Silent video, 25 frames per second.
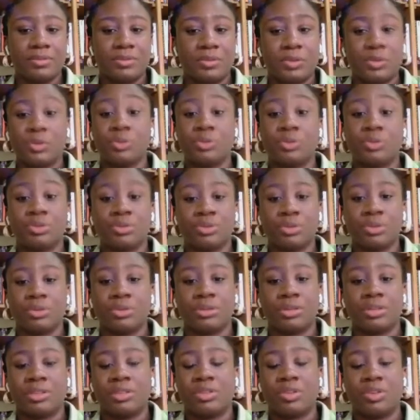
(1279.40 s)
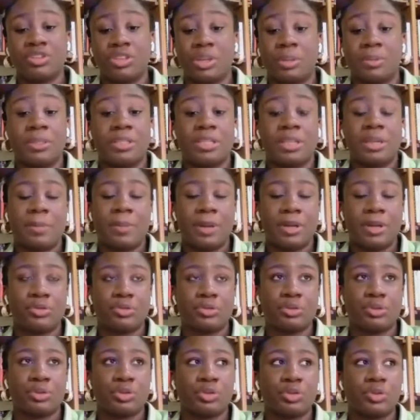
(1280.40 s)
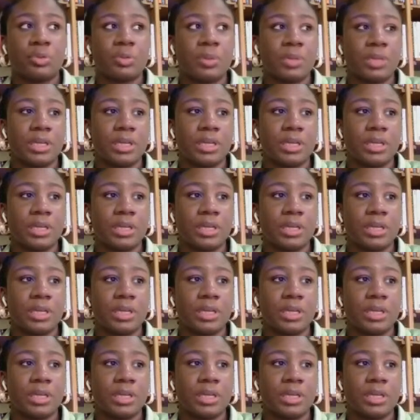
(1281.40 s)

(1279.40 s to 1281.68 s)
fuels, or this contaminated petrol should